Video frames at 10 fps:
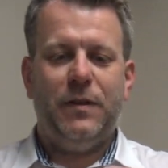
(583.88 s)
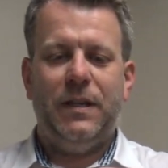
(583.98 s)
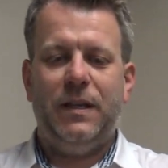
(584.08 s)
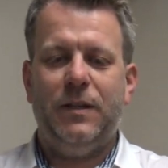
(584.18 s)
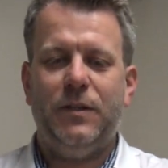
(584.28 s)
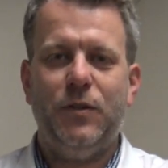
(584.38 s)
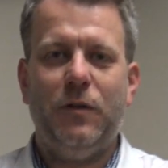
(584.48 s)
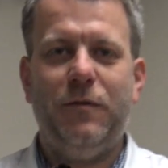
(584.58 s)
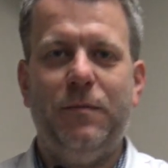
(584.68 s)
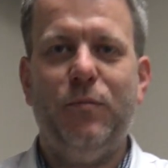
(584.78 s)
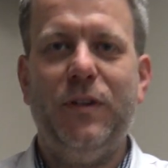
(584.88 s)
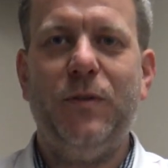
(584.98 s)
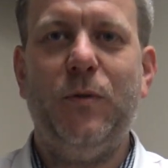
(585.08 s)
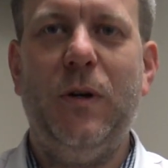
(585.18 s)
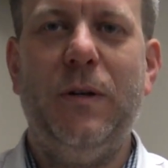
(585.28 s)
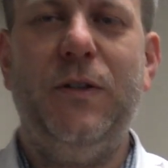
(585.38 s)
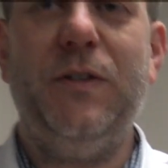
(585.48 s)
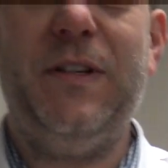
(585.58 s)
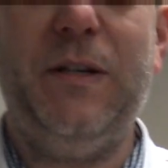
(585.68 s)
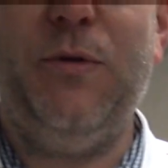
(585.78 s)
the soft bristle
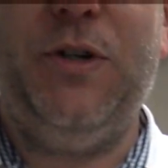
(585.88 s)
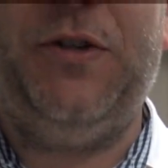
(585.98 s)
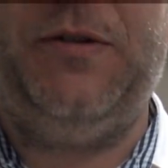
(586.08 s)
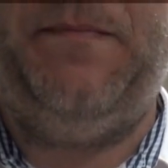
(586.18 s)
dusting brush.